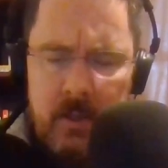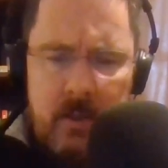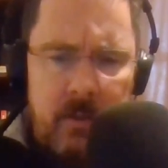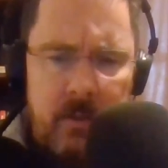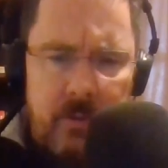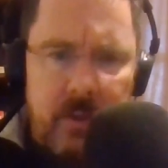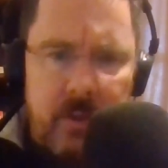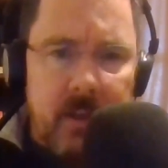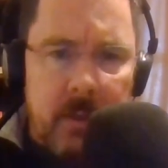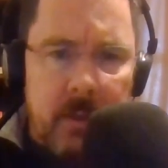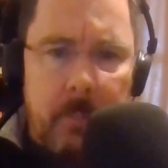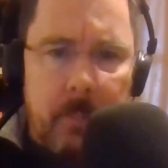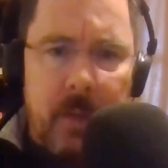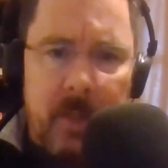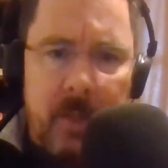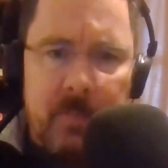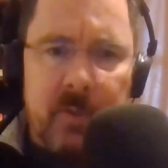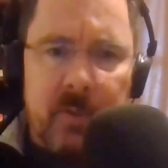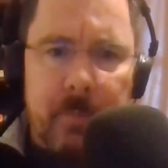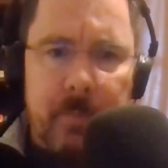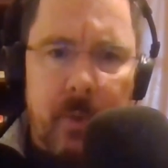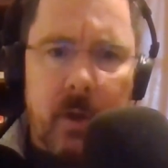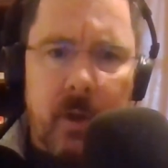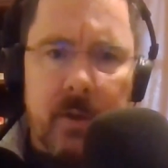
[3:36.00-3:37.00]
Then the
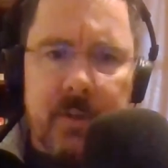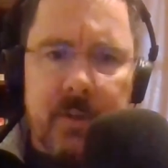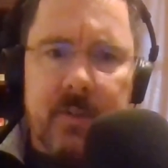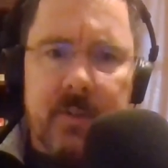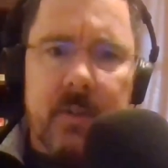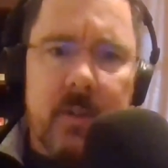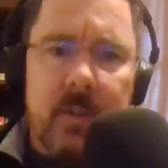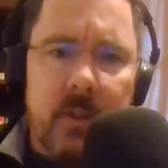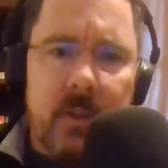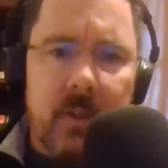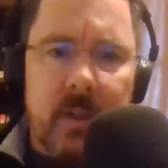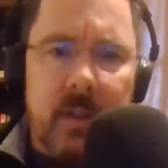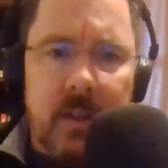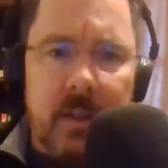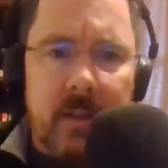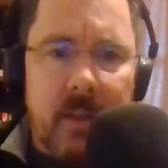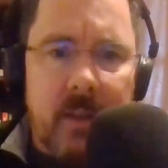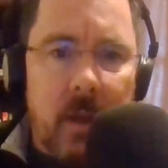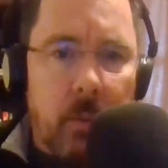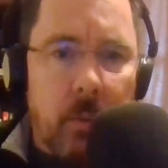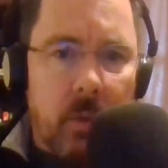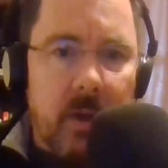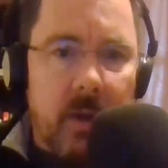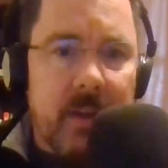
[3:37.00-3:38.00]
pipes burst
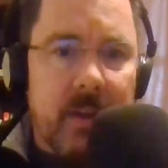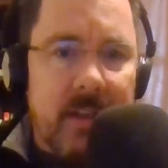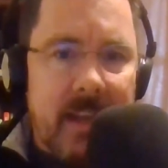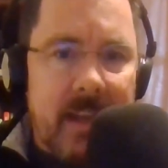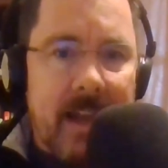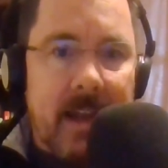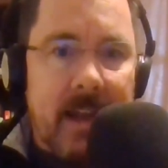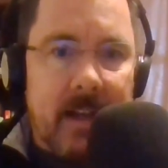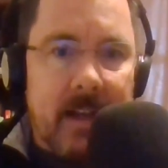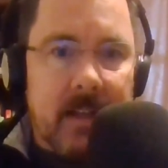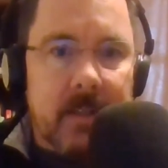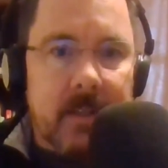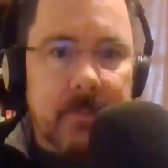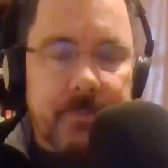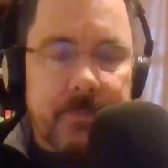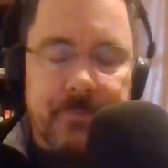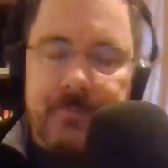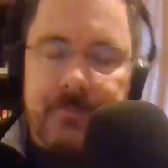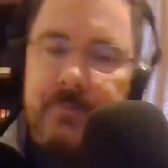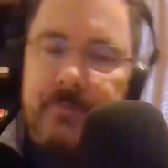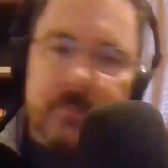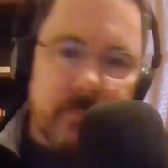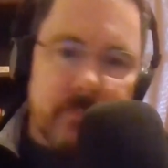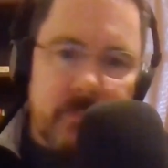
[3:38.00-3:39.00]
that were in the attic.
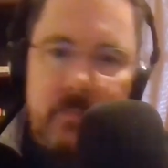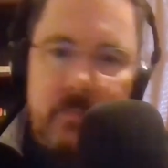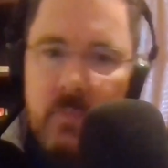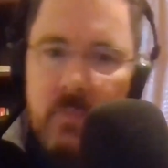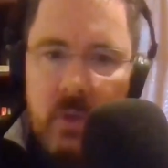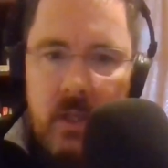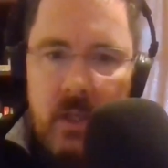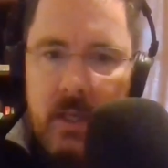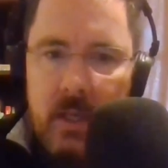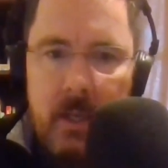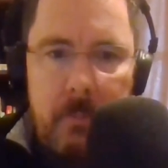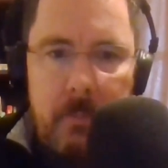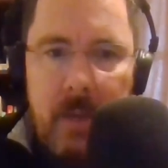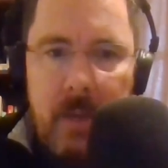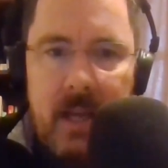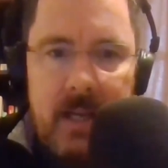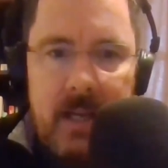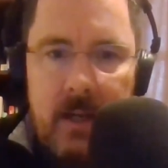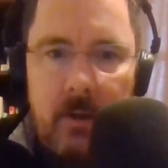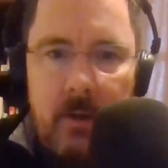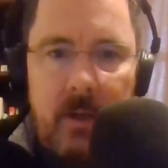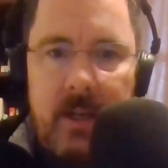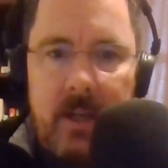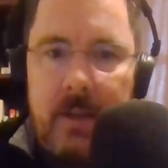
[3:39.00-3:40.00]
In my
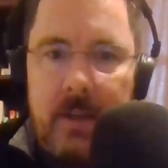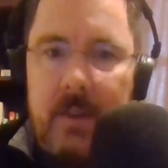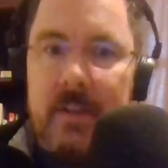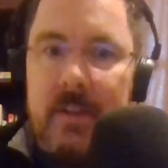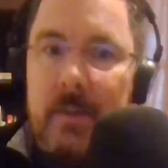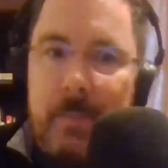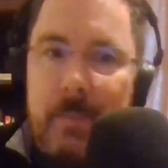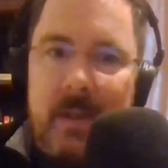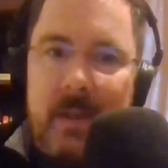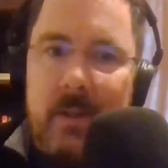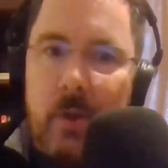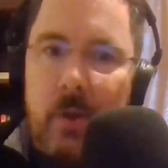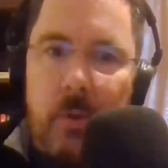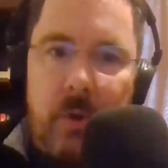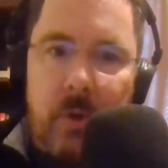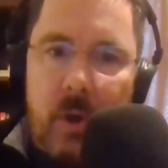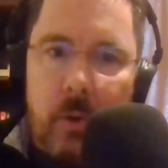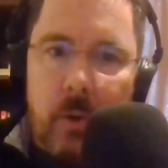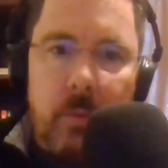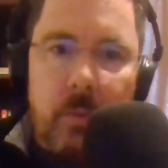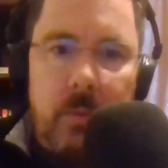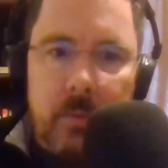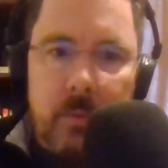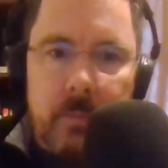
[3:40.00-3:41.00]
area, that's a big
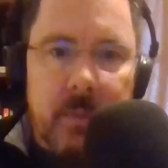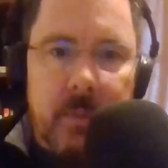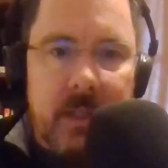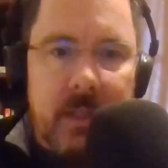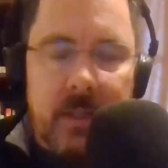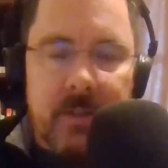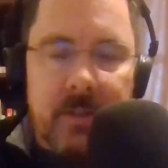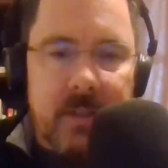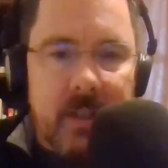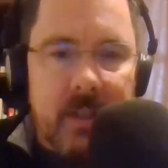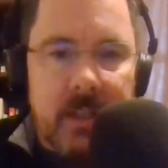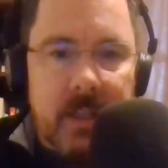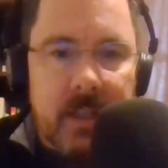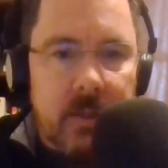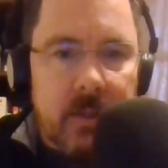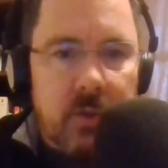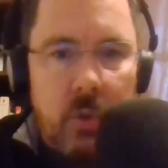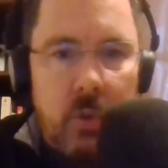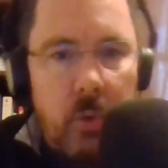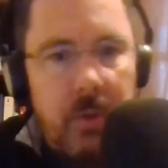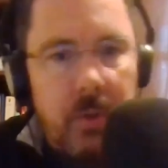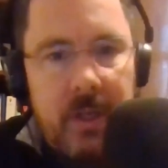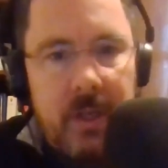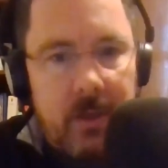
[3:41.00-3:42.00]
no-no because it gets
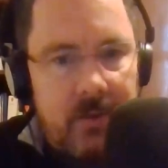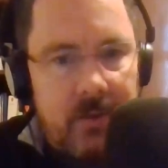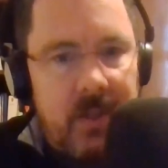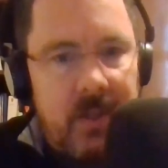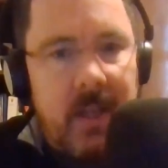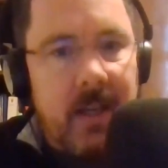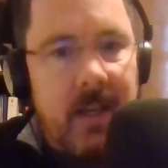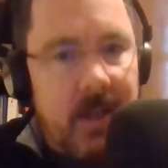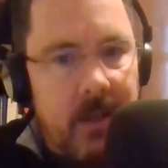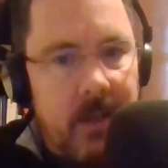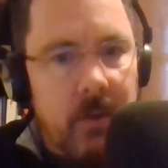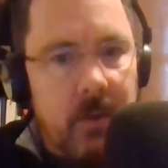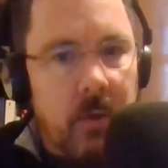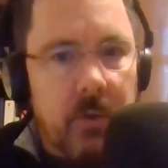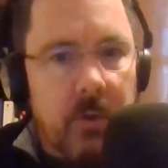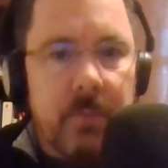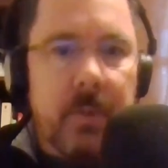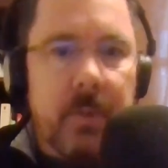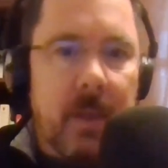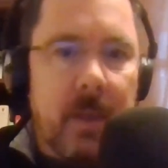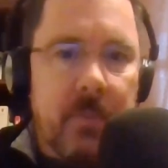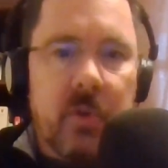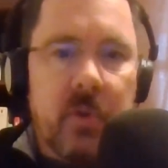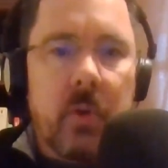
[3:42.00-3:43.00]
cold outside and those
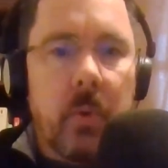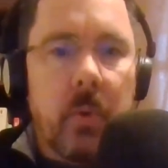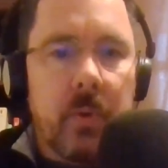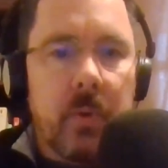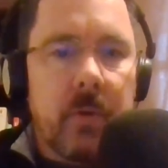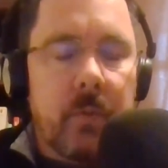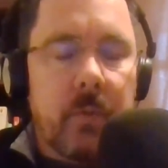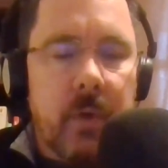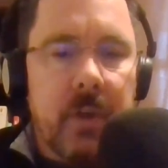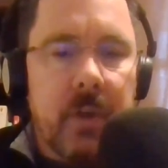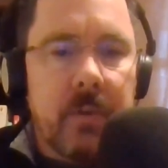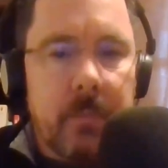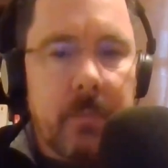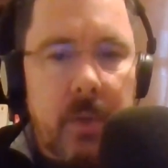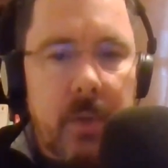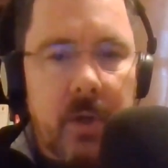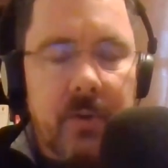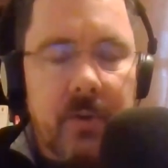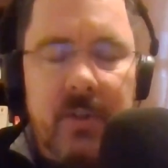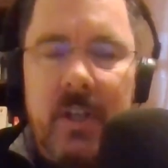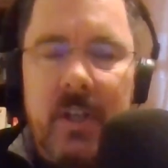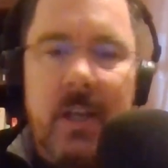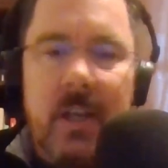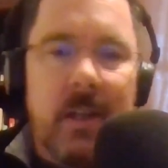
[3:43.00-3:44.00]
pipes are going to freeze and
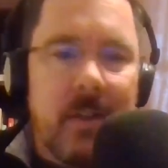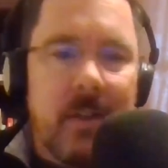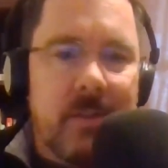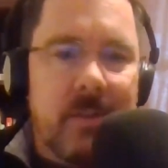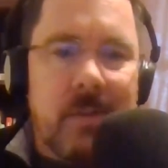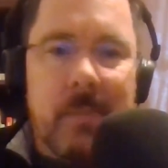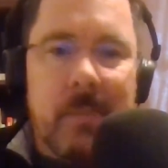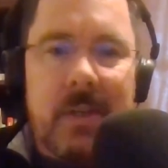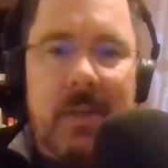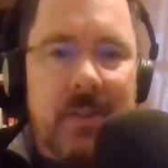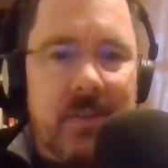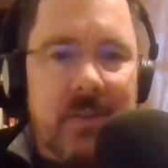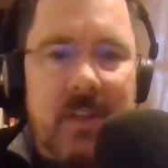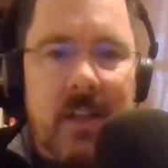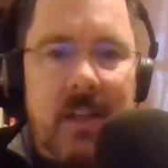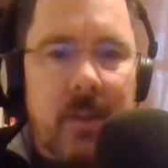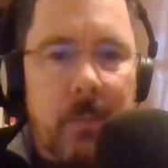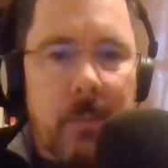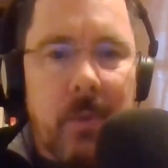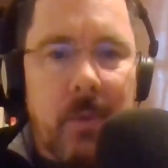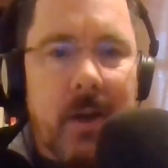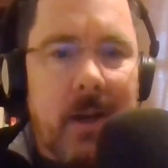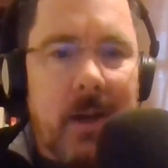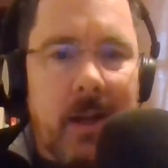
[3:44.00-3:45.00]
burst. Somebody just had
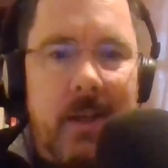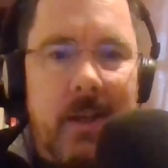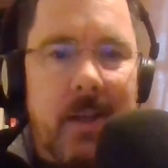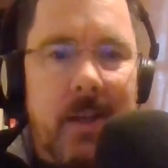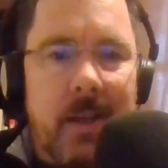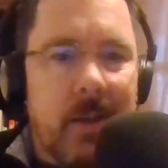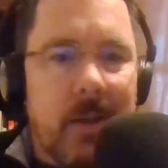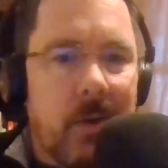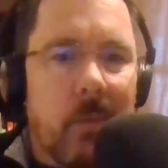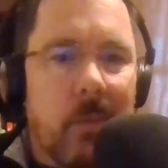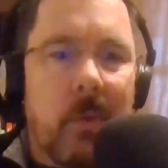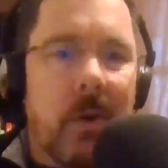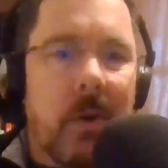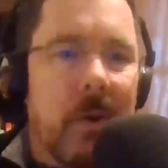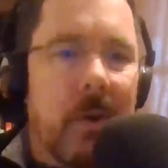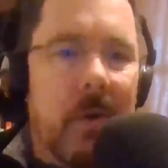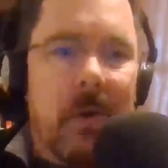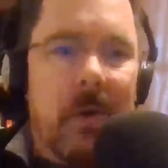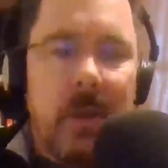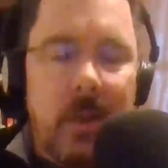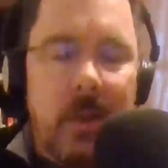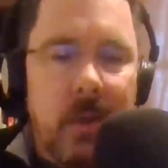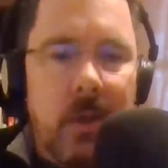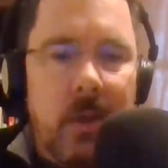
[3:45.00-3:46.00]
the bright idea to run
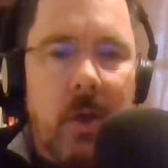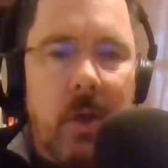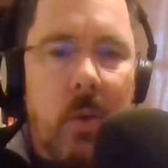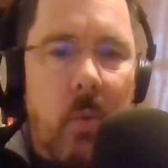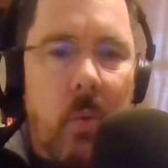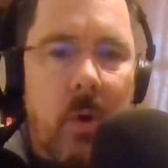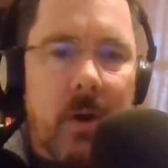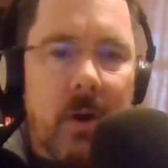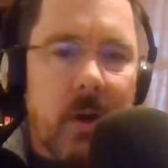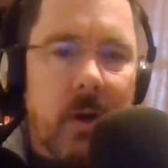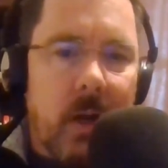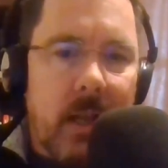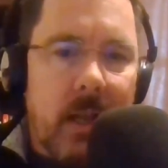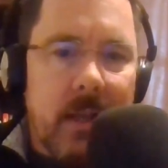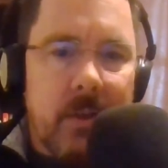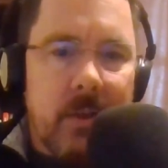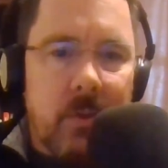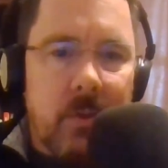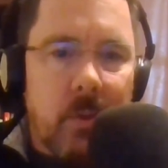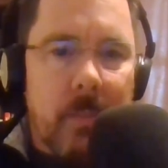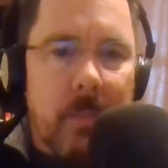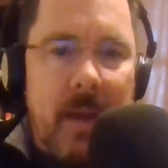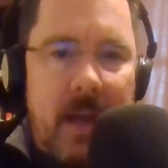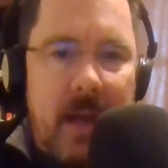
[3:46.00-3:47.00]
a water line
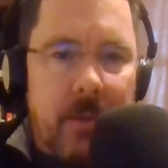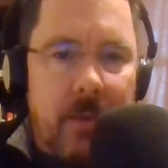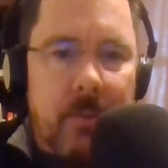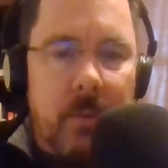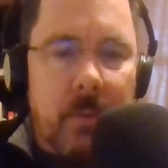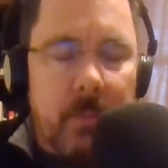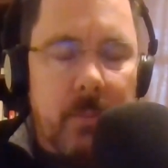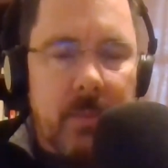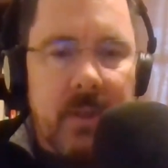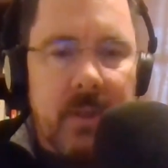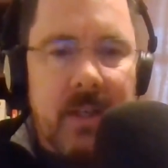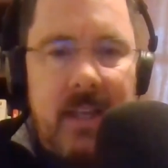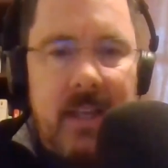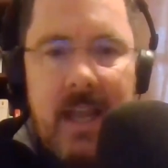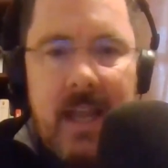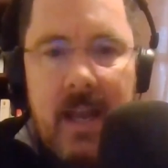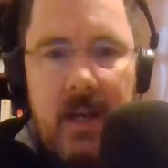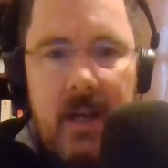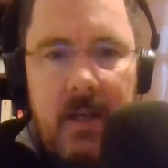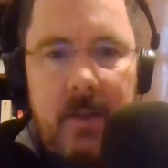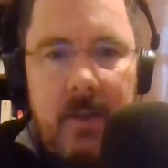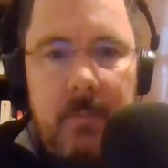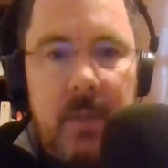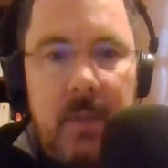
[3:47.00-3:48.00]
to a bathroom in the
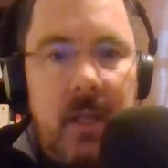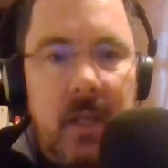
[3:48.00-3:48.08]
attic.